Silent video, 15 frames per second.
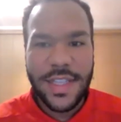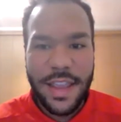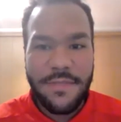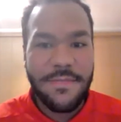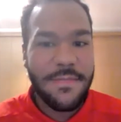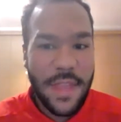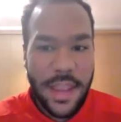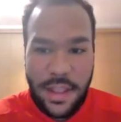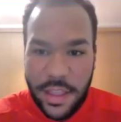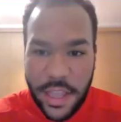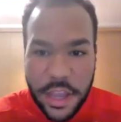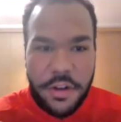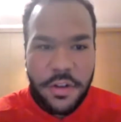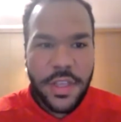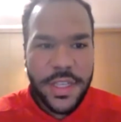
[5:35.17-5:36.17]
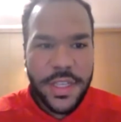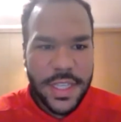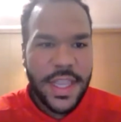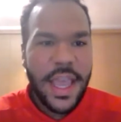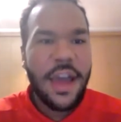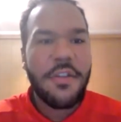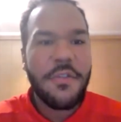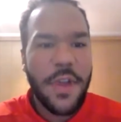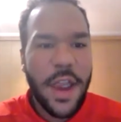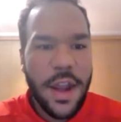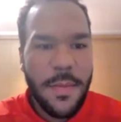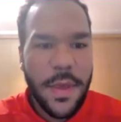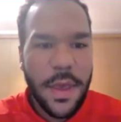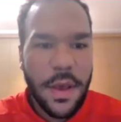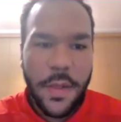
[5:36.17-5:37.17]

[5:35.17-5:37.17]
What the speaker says: and literally sit down and write a bill.